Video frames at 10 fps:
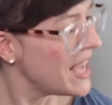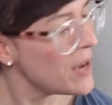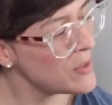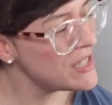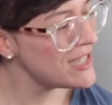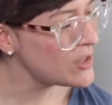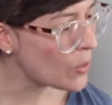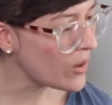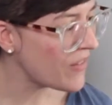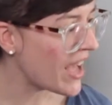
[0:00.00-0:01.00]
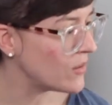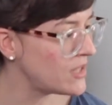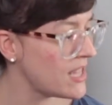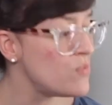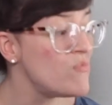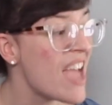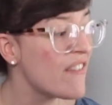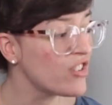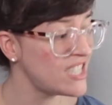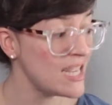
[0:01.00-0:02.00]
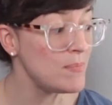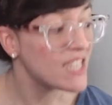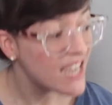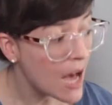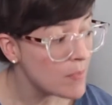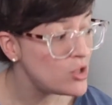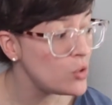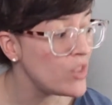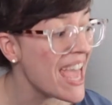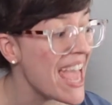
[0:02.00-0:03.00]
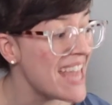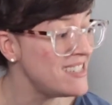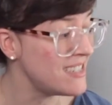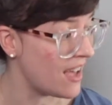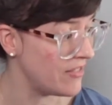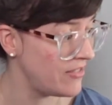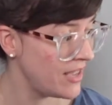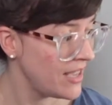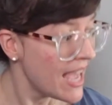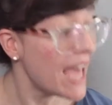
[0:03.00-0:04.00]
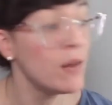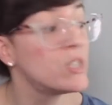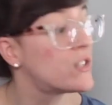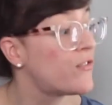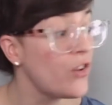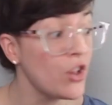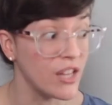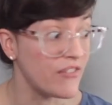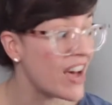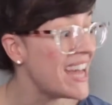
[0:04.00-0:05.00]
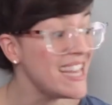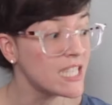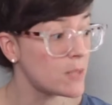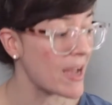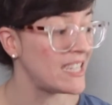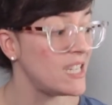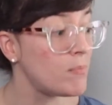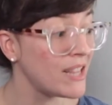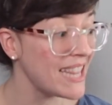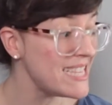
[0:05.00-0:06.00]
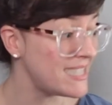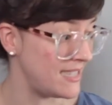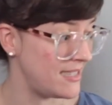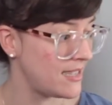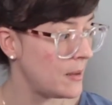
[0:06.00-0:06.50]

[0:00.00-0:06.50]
It was the sort of house that you never seemed to come to the end of, and it was full of unexpected places.